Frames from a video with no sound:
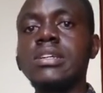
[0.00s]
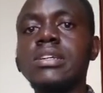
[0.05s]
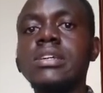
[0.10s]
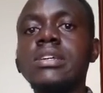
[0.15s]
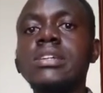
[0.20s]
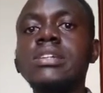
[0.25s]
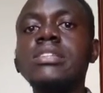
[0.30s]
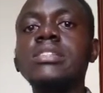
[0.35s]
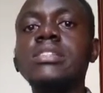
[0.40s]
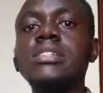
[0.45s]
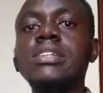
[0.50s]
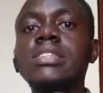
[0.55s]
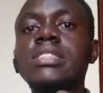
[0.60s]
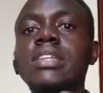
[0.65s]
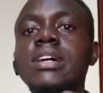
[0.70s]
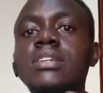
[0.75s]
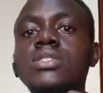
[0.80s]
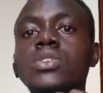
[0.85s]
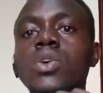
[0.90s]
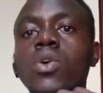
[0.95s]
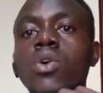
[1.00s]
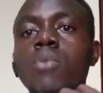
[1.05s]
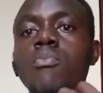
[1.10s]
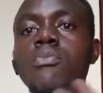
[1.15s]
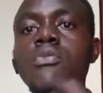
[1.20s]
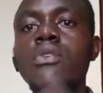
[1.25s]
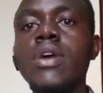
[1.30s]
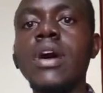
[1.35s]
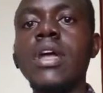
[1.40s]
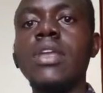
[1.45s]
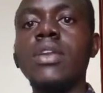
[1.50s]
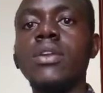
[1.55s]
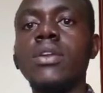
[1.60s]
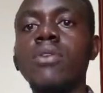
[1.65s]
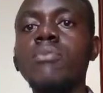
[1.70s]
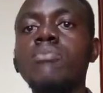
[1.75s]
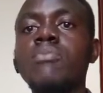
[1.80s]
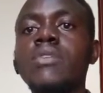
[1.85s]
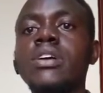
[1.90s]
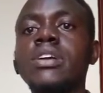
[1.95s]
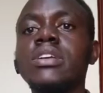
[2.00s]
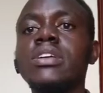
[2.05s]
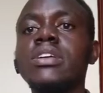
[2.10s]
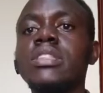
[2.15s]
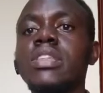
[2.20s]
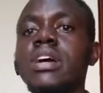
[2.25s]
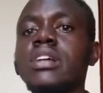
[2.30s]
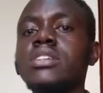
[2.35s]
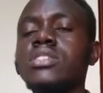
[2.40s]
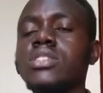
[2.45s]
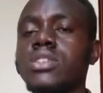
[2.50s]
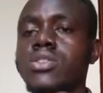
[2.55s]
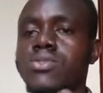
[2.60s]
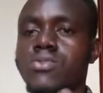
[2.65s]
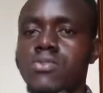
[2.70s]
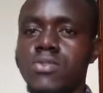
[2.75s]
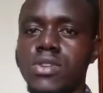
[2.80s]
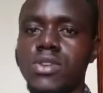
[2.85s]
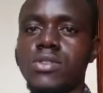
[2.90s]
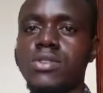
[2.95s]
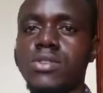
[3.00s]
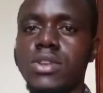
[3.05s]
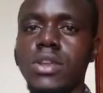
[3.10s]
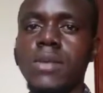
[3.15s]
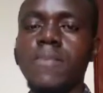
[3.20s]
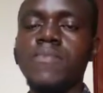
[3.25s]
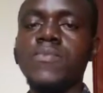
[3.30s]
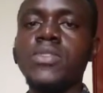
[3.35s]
hitting that home run, or breaking that record.